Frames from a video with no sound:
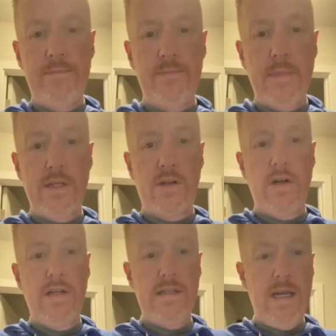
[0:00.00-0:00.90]
as
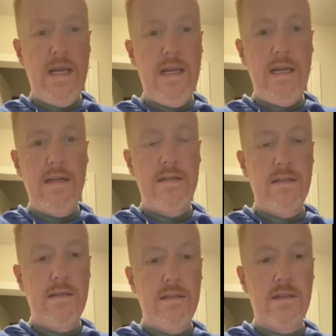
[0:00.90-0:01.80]
good as any
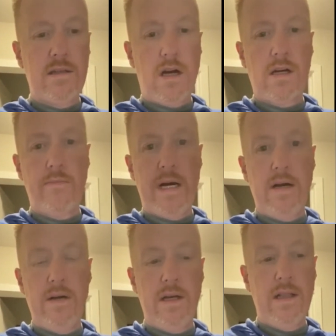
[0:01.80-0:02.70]
to talk
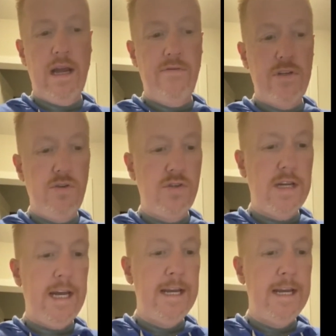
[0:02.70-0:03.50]
about Life Tuesday.